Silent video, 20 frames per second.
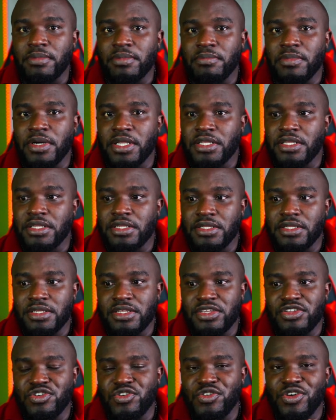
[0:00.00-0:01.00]
But
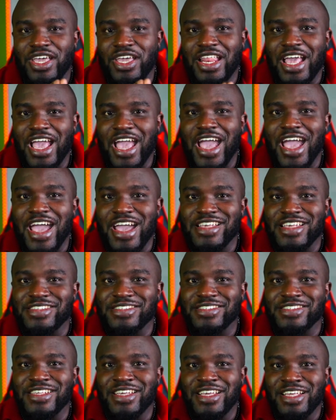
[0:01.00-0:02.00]
you know, it
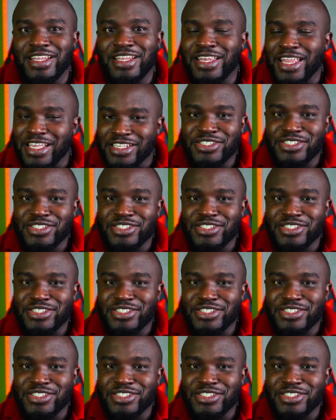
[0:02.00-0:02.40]
has less